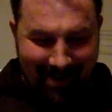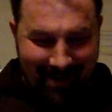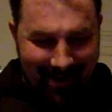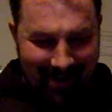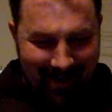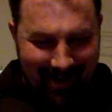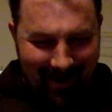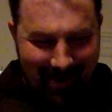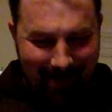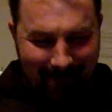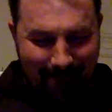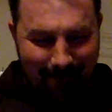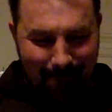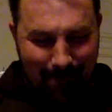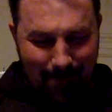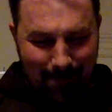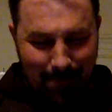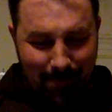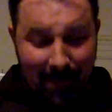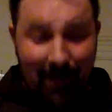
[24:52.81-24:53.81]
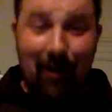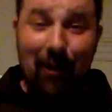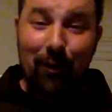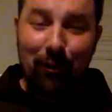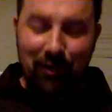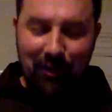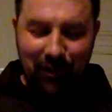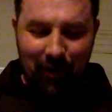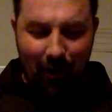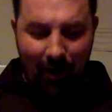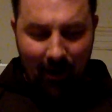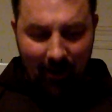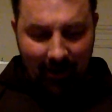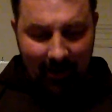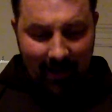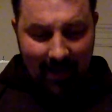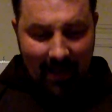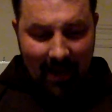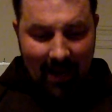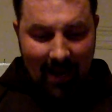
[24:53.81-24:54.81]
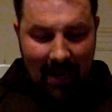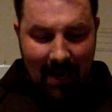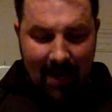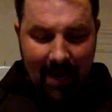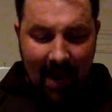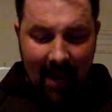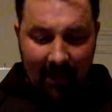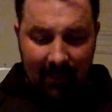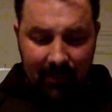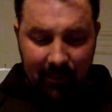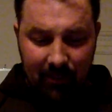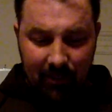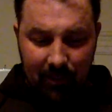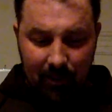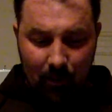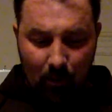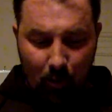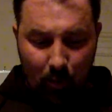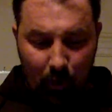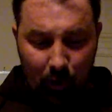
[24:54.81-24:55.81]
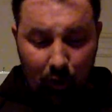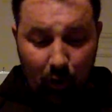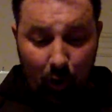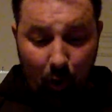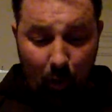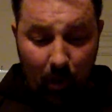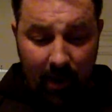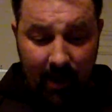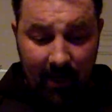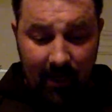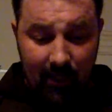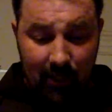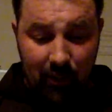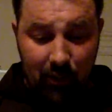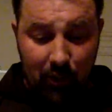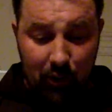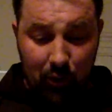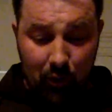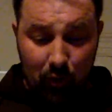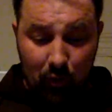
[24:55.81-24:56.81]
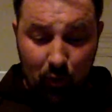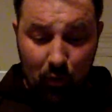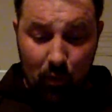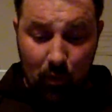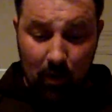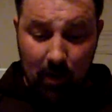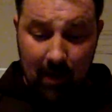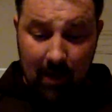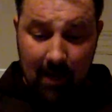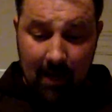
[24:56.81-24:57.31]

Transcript: That concludes the talk. Next, we're going to...